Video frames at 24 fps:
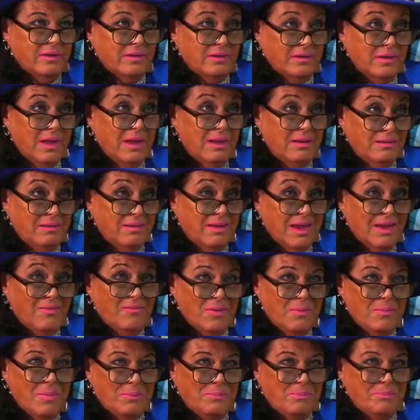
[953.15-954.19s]
They give
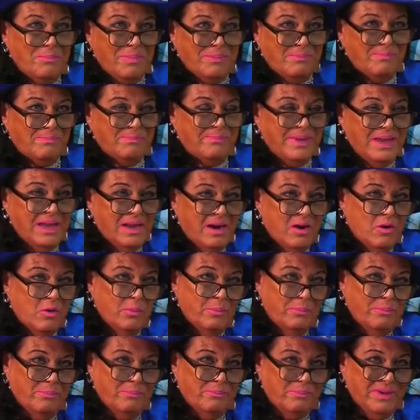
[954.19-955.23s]
them, you know,
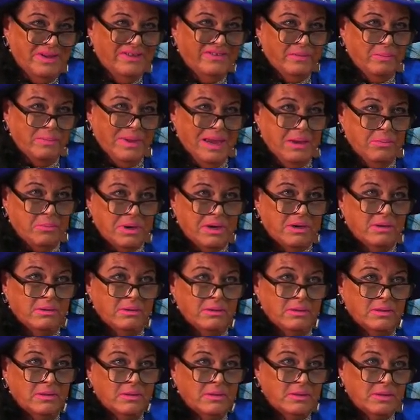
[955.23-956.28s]
piece of paper,
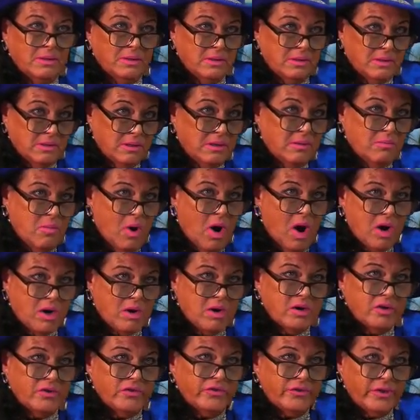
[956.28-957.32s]

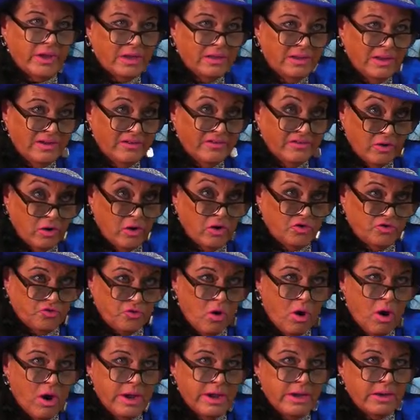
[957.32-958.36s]
markers, and yeah. they start
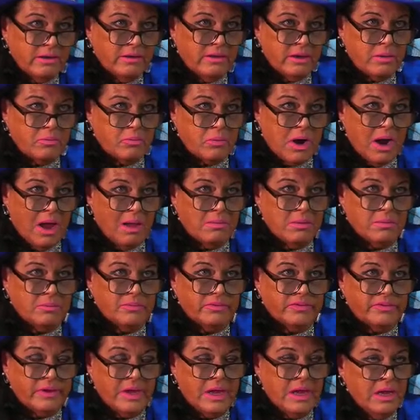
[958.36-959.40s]
drawing their
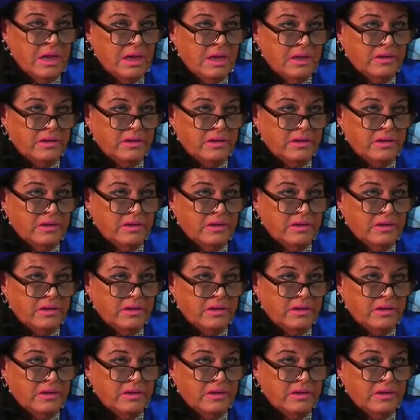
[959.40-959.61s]
problems. Yeah.